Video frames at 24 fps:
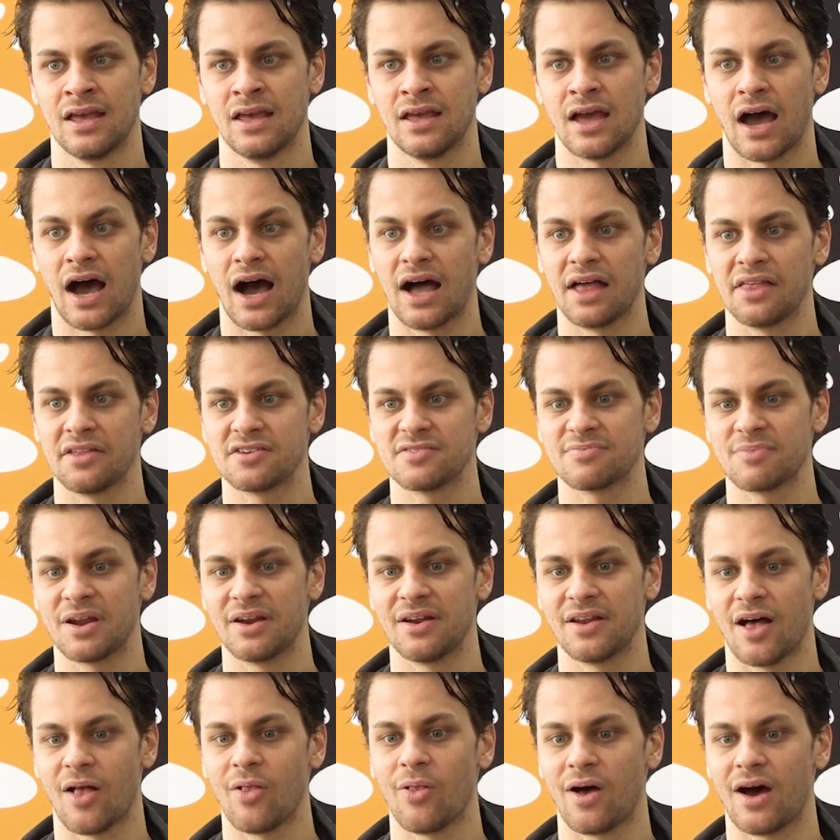There's been
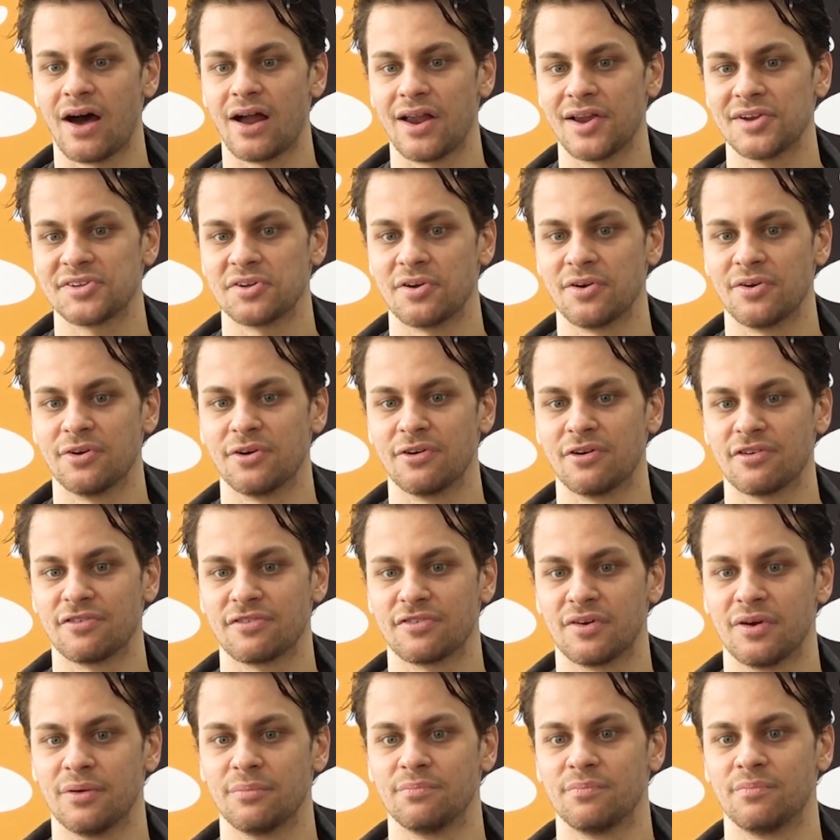a lot of turnover
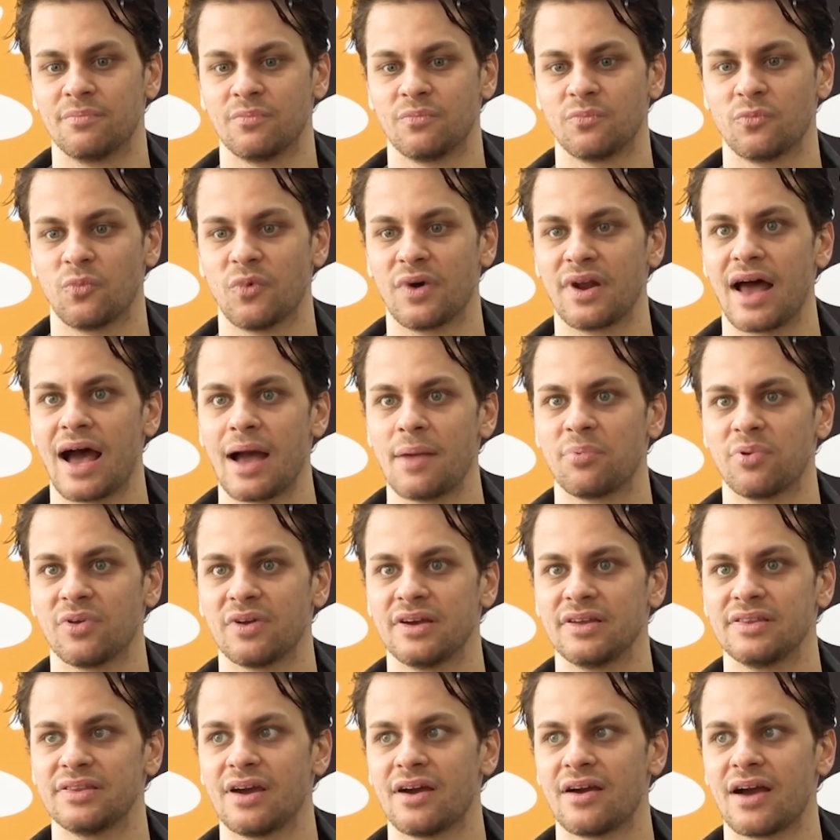from when I
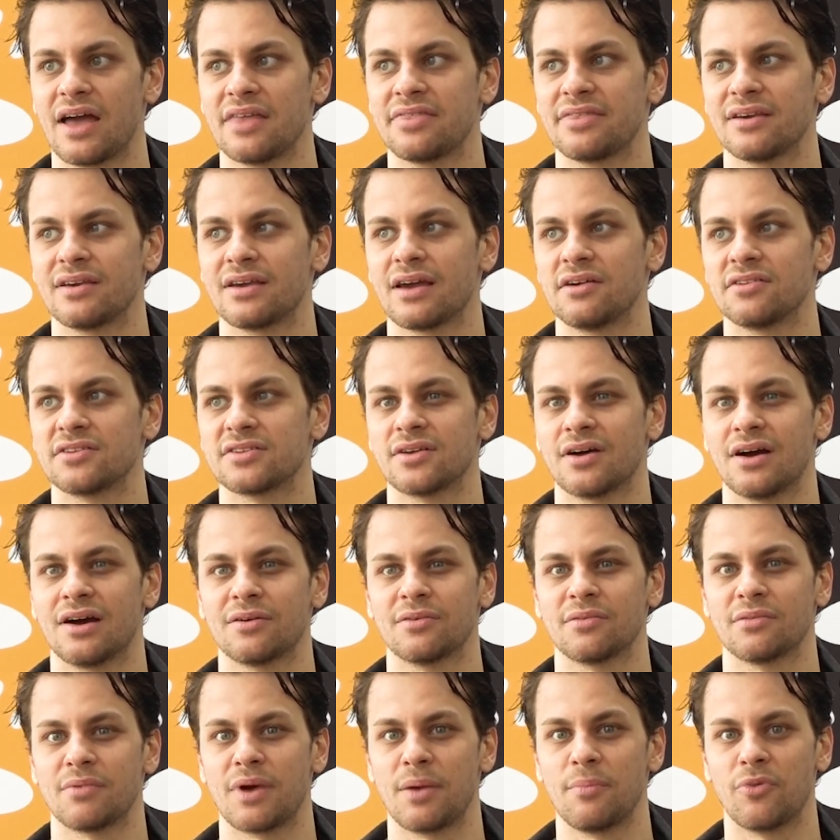played there. I think I was talking
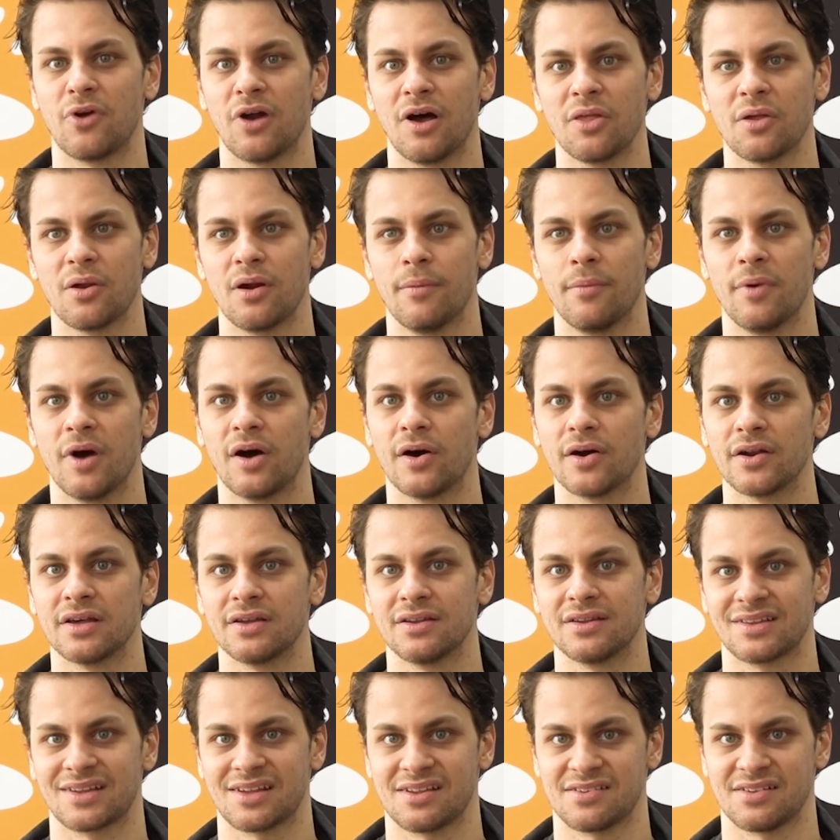with my brother about
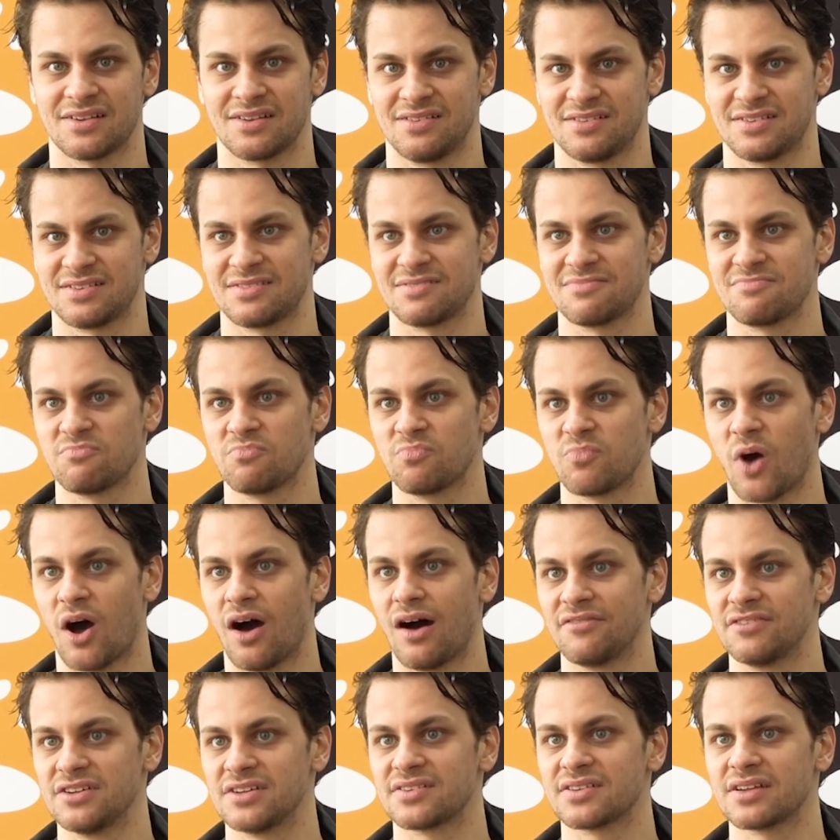it, because
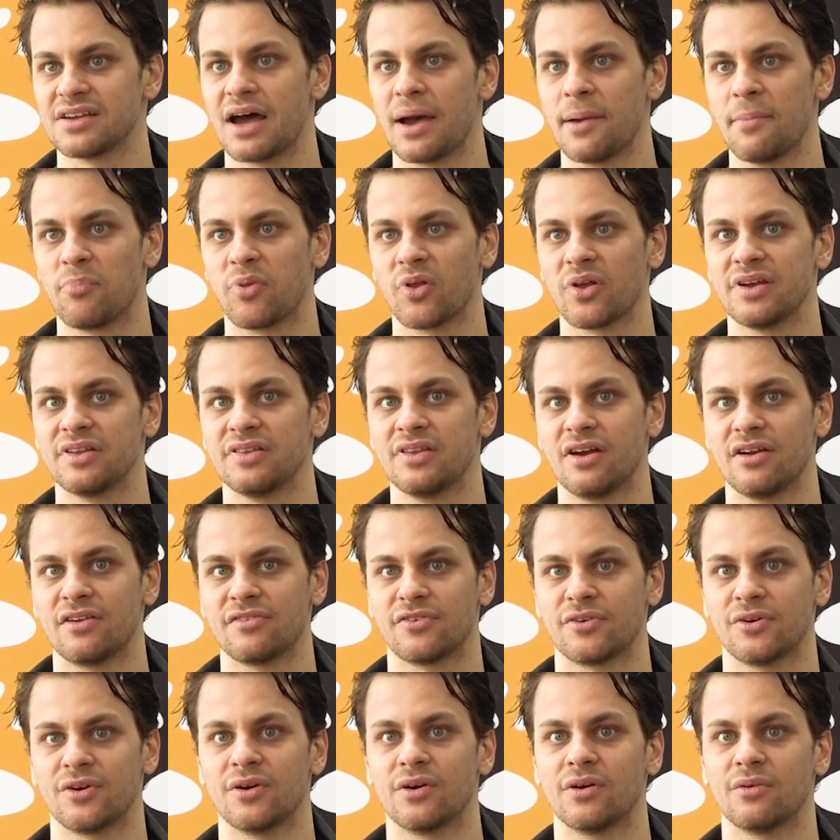I played there
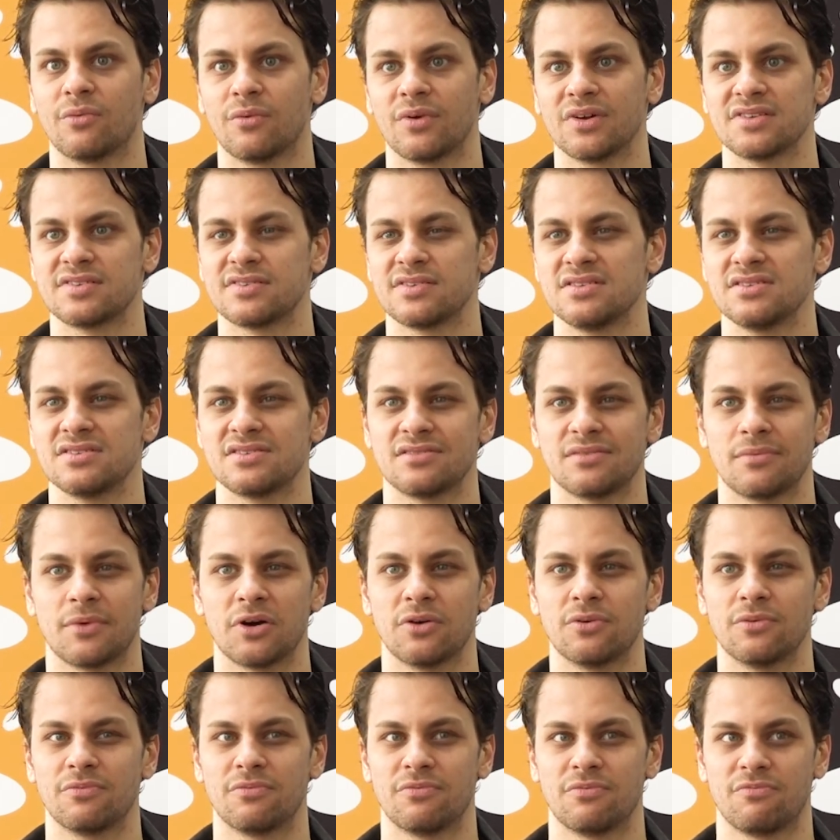for one season
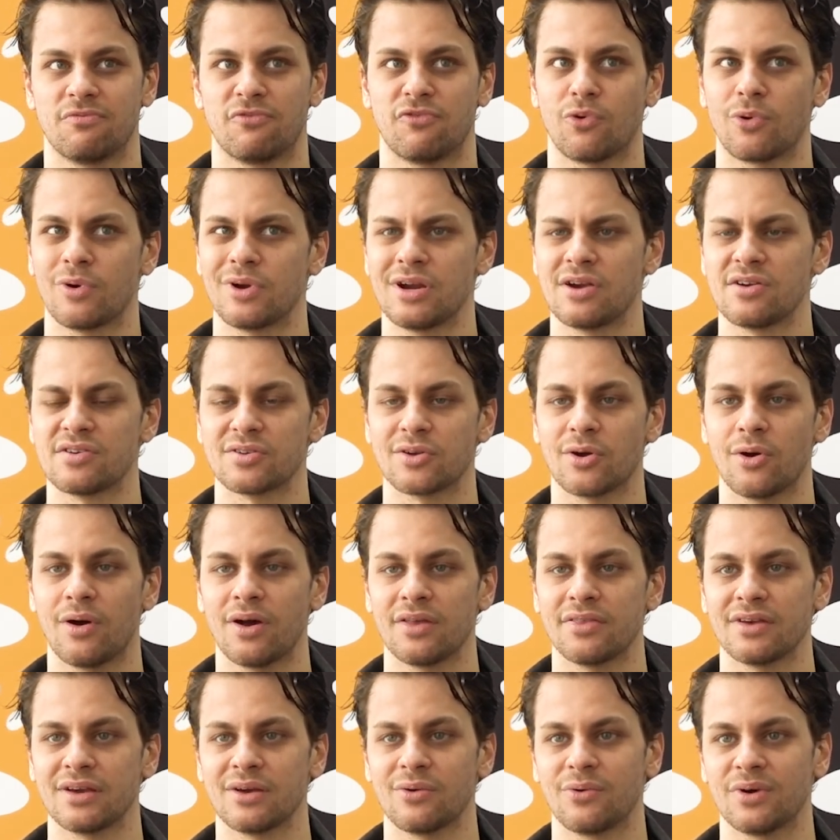about 4 years ago, I
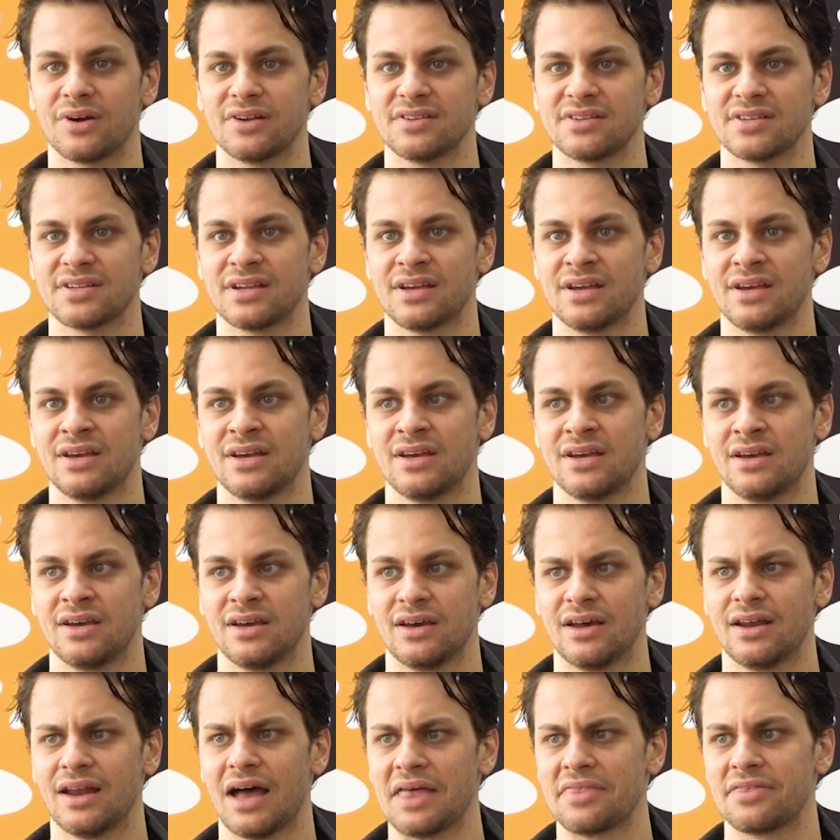think it was.
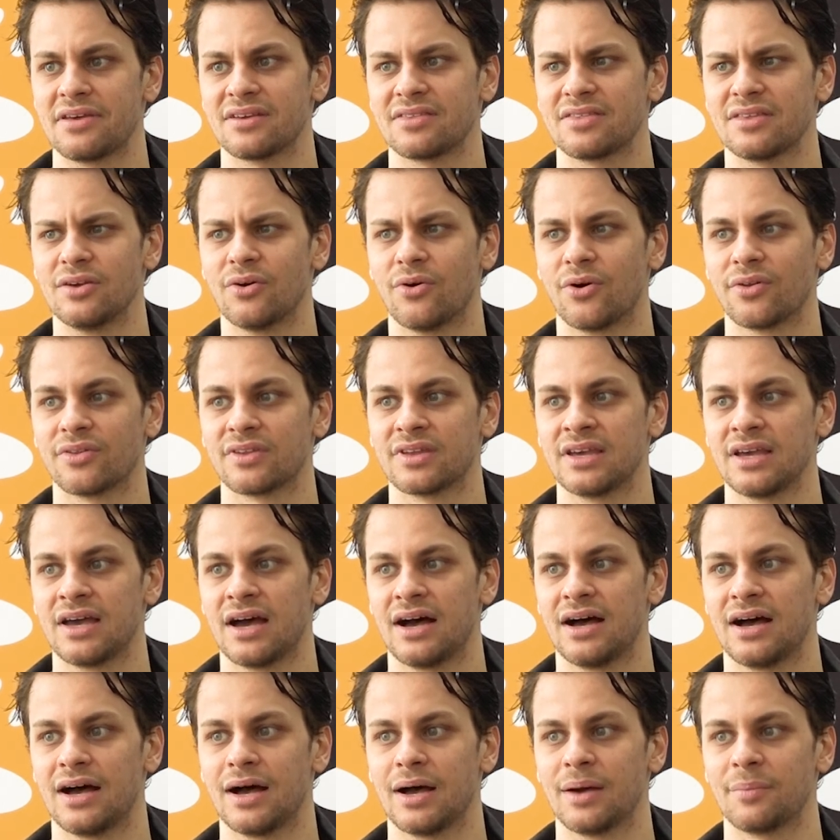And I think the only
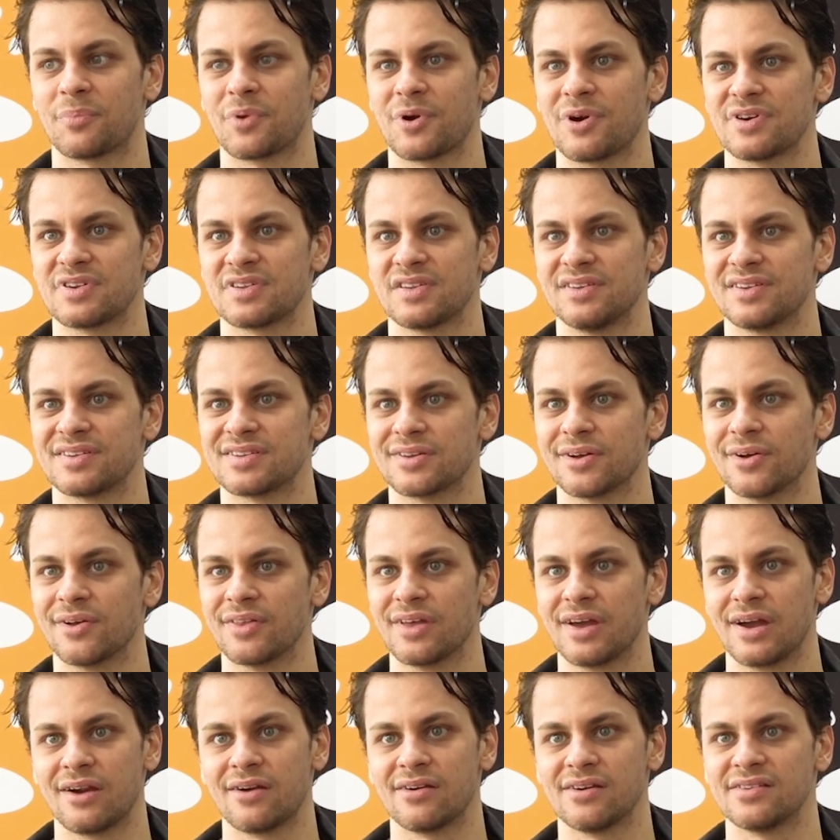person still
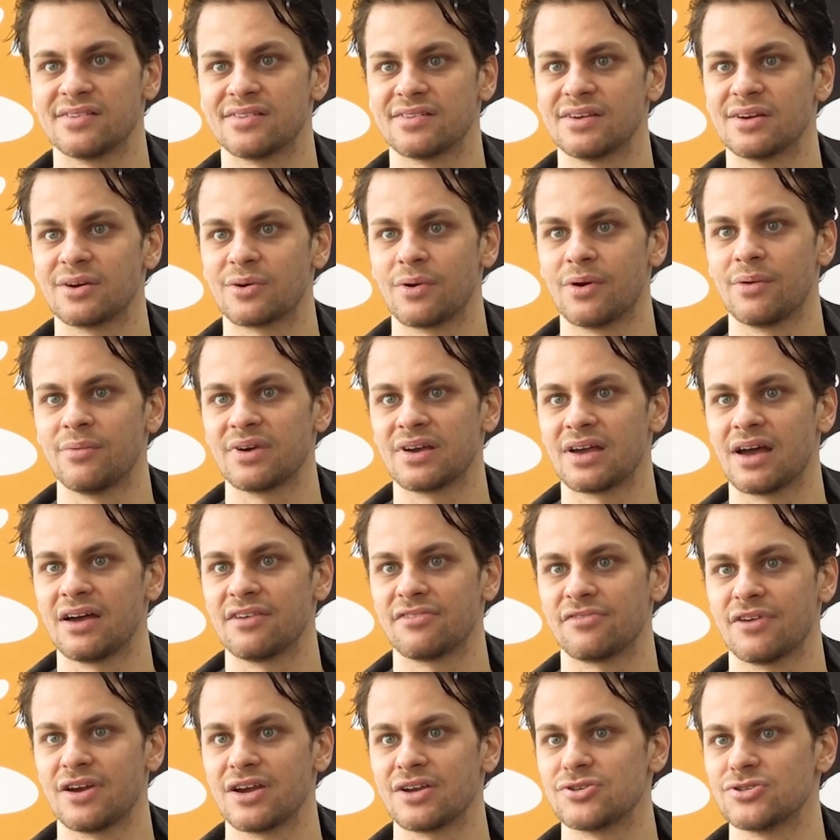there is the equipment guy,
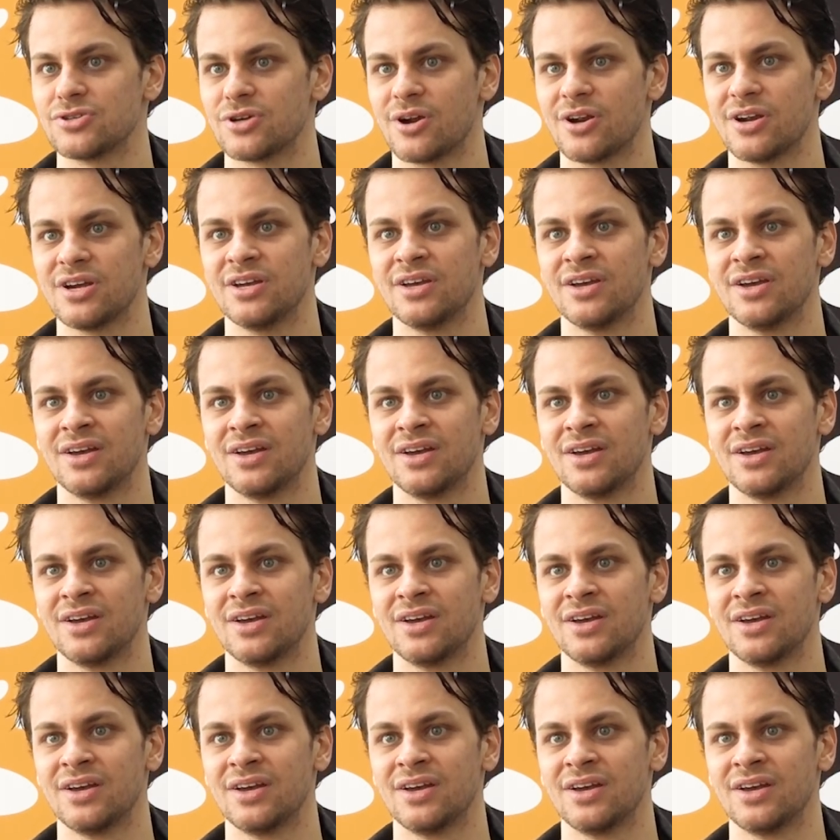Frank Jury.